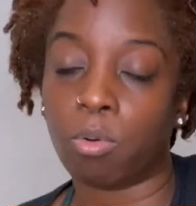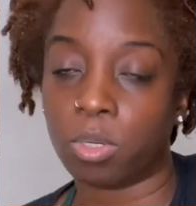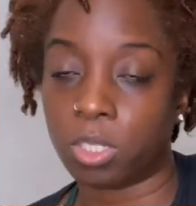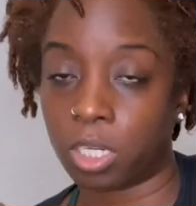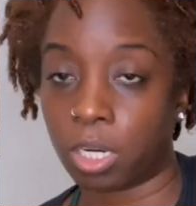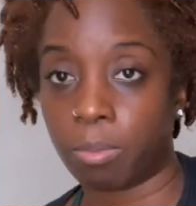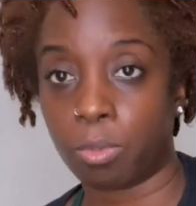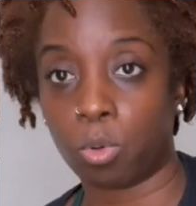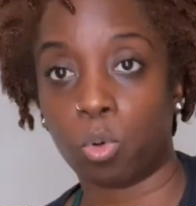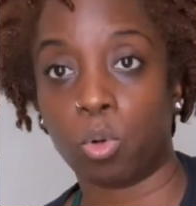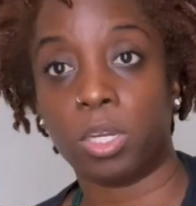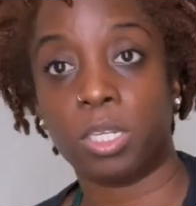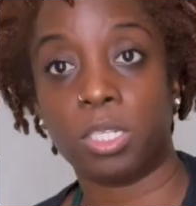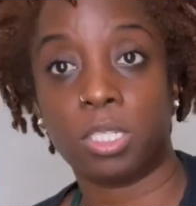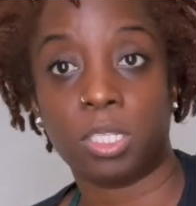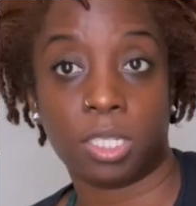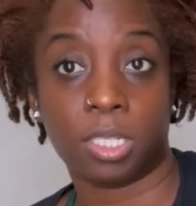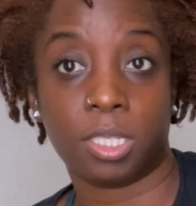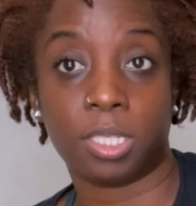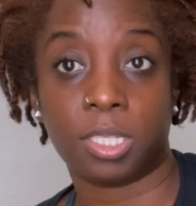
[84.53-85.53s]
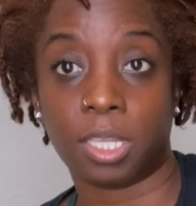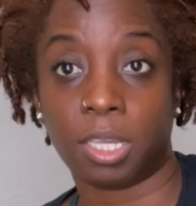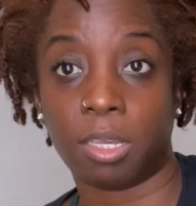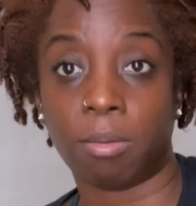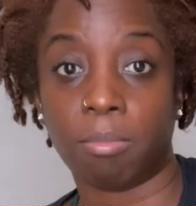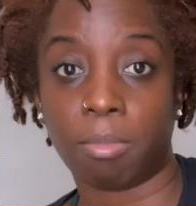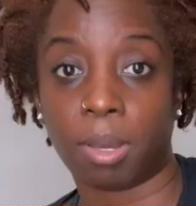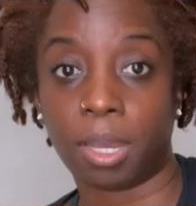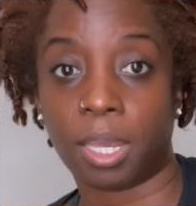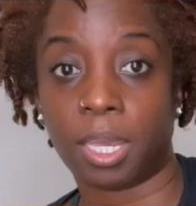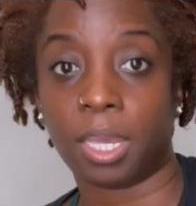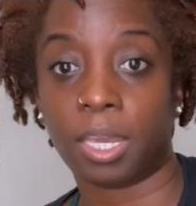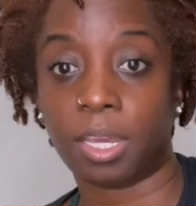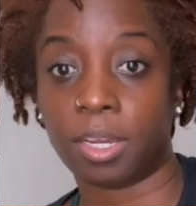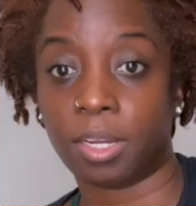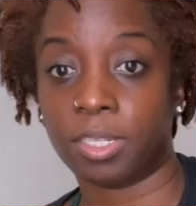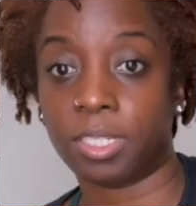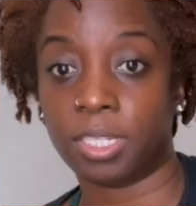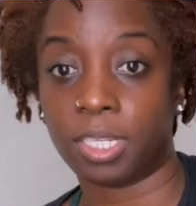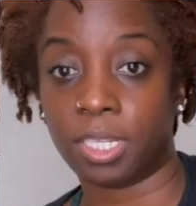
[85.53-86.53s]
which I'm going to steam my
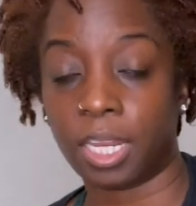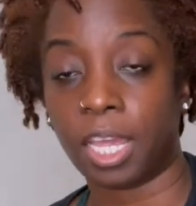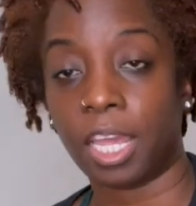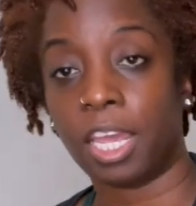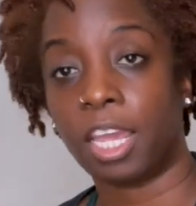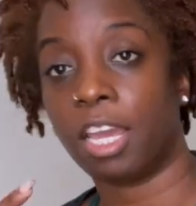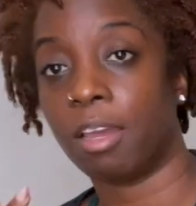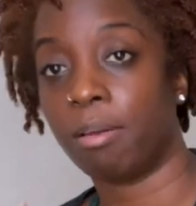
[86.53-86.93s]
hair today,